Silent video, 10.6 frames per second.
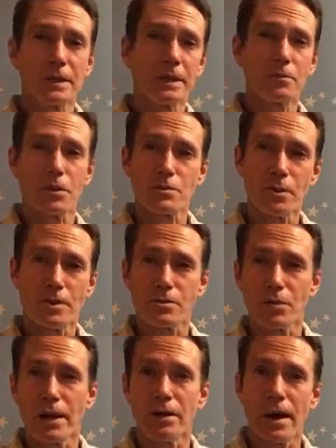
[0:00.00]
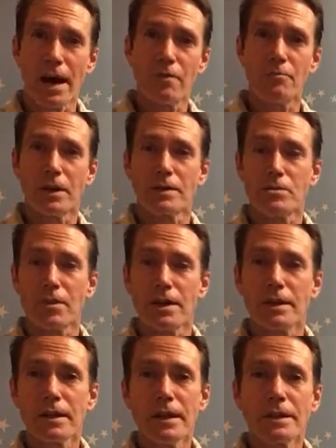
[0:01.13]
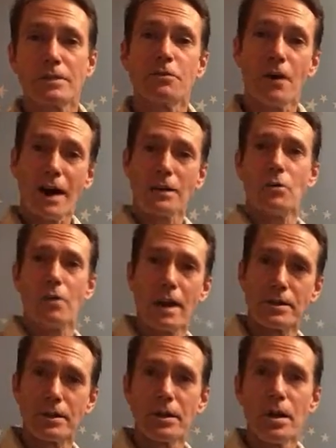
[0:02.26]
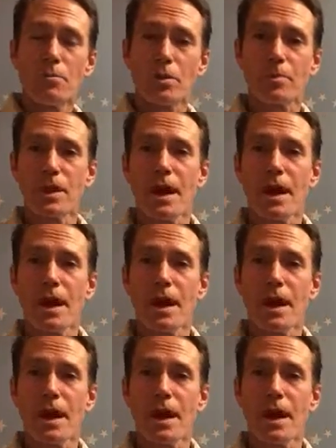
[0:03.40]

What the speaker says: like first month's rent or half month's rent, to find a renter, put him in the